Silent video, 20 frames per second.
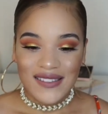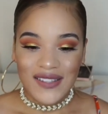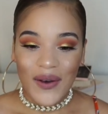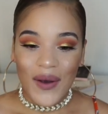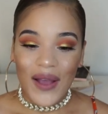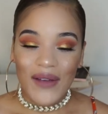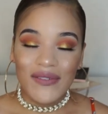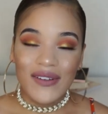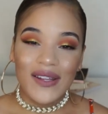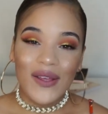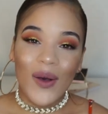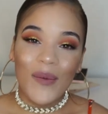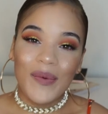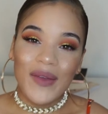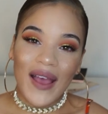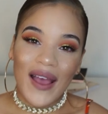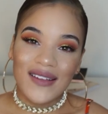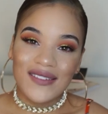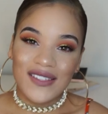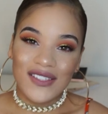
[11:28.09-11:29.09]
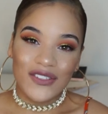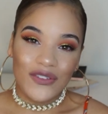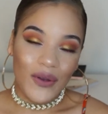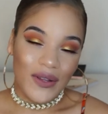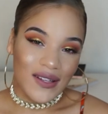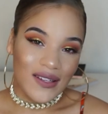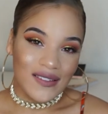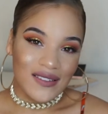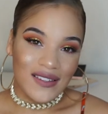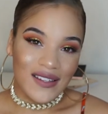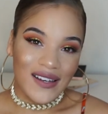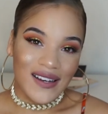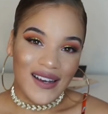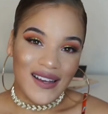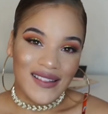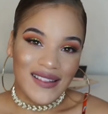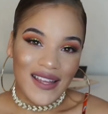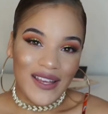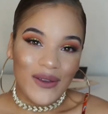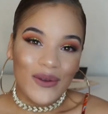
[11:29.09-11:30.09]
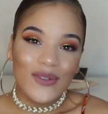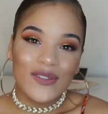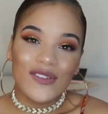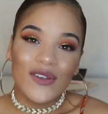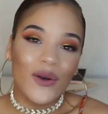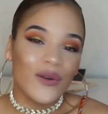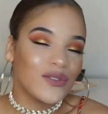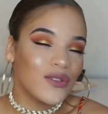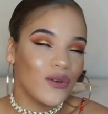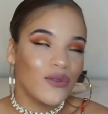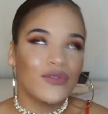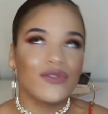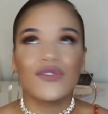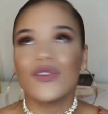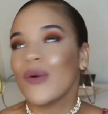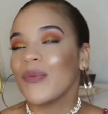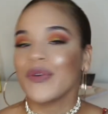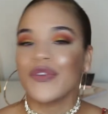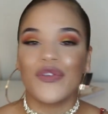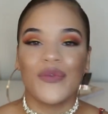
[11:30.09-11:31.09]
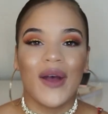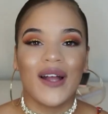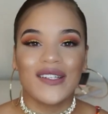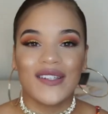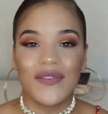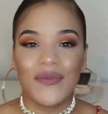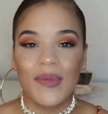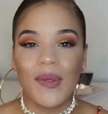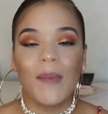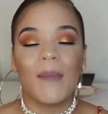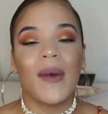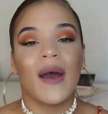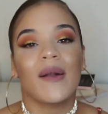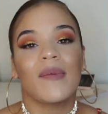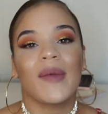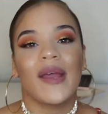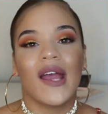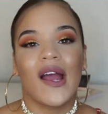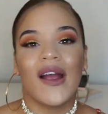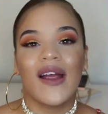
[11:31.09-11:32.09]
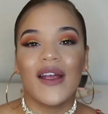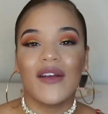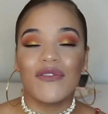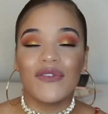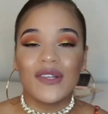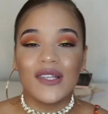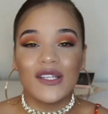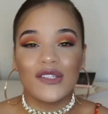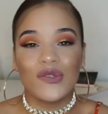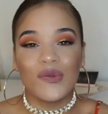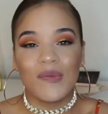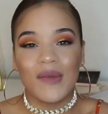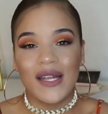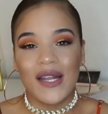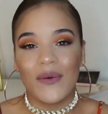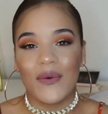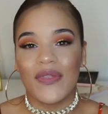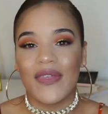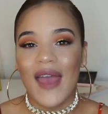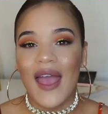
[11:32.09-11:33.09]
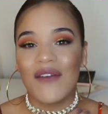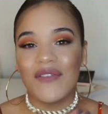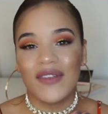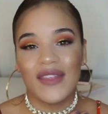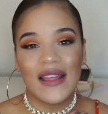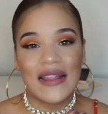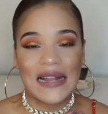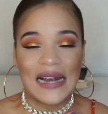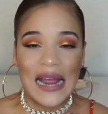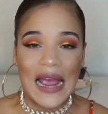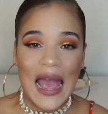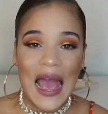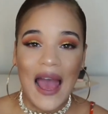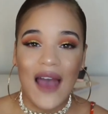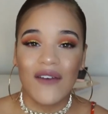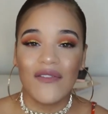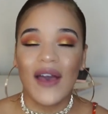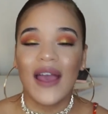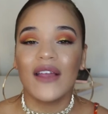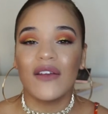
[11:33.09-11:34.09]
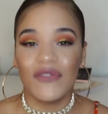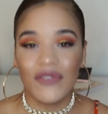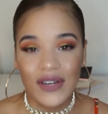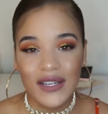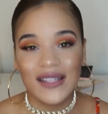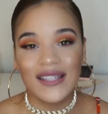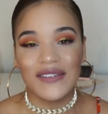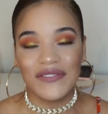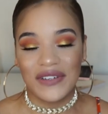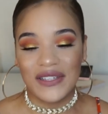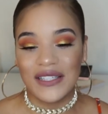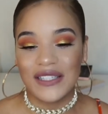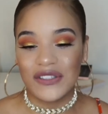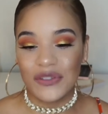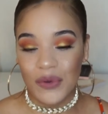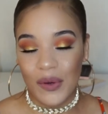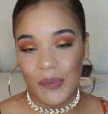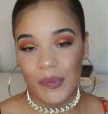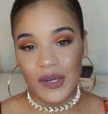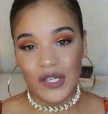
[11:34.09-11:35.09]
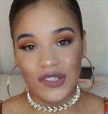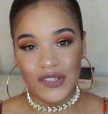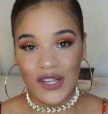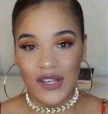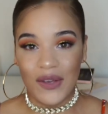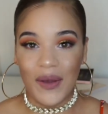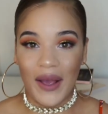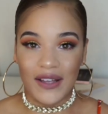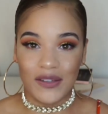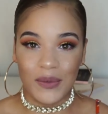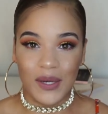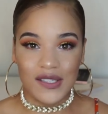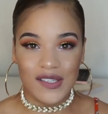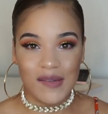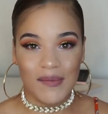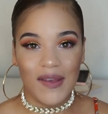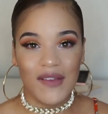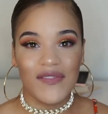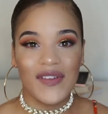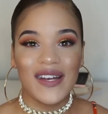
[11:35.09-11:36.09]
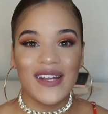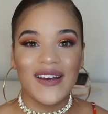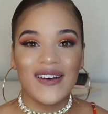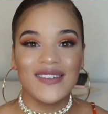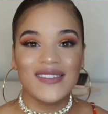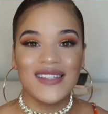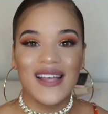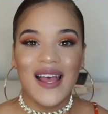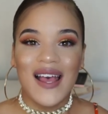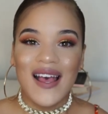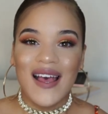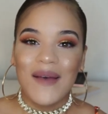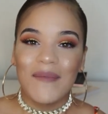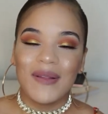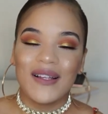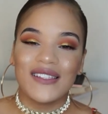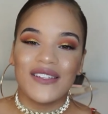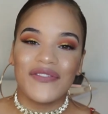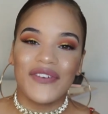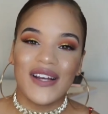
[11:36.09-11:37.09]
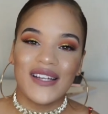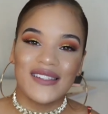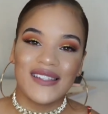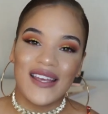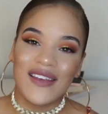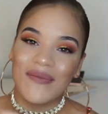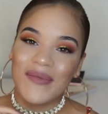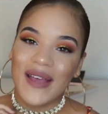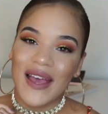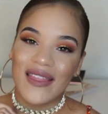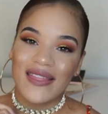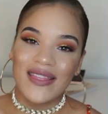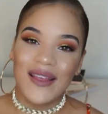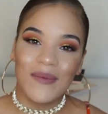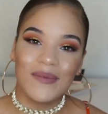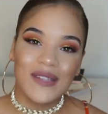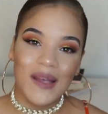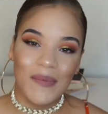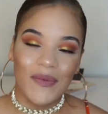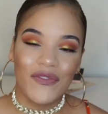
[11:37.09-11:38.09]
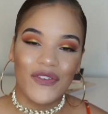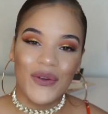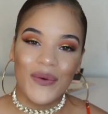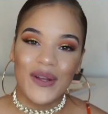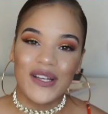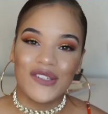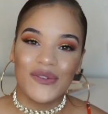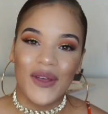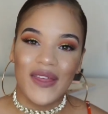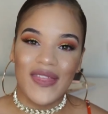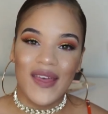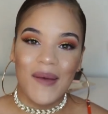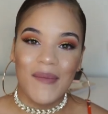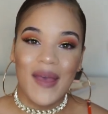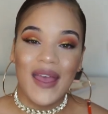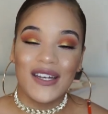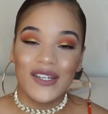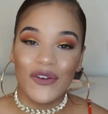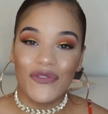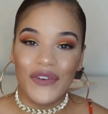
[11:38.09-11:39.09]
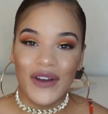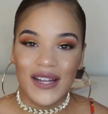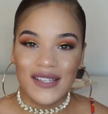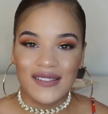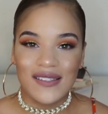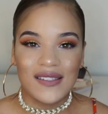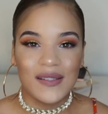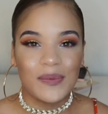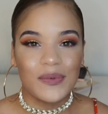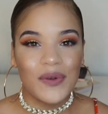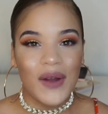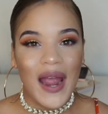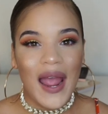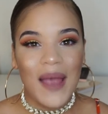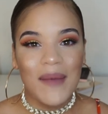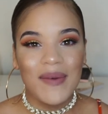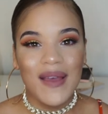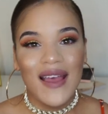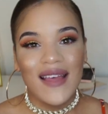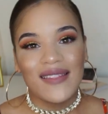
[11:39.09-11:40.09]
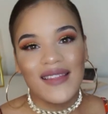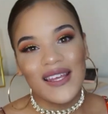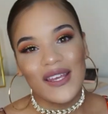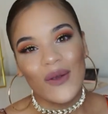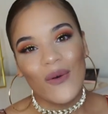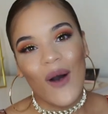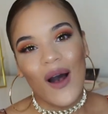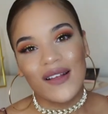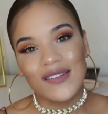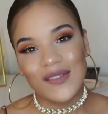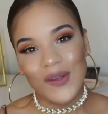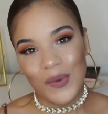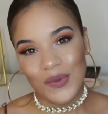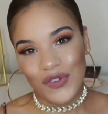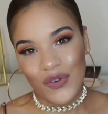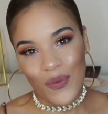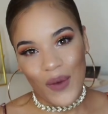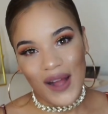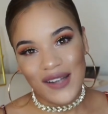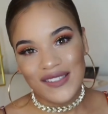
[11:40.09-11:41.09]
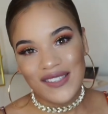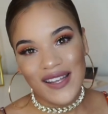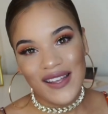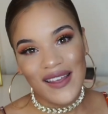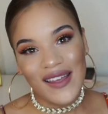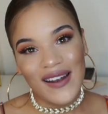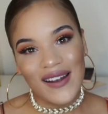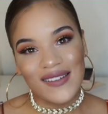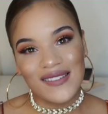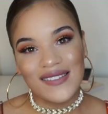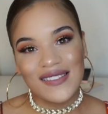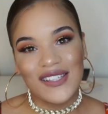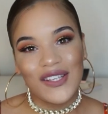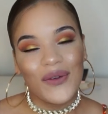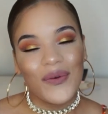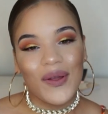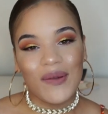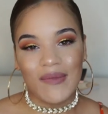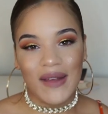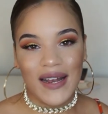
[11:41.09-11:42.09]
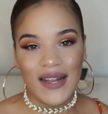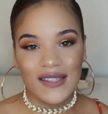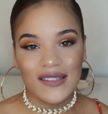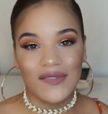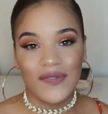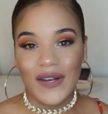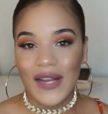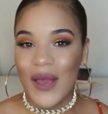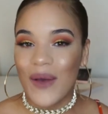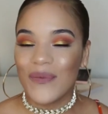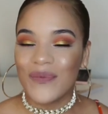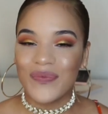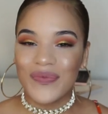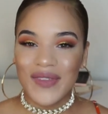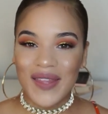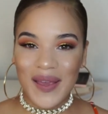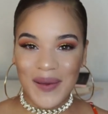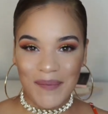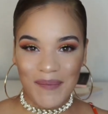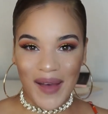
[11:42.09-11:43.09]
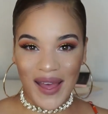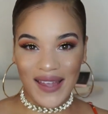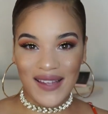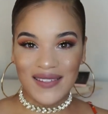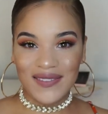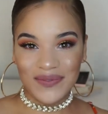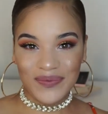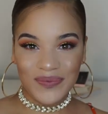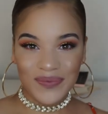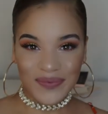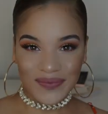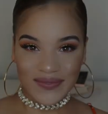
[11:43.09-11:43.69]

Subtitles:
So I really hope you guys enjoyed this look. Thank you so much for watching. From the bottom of my heart, I really do mean it with everything that I have. I really do appreciate you guys watching my videos. Please don't forget to give me a thumbs up if you enjoyed them, and don't forget to subscribe. Thank you all so much for watching, and I'll see you in my next video. Bye!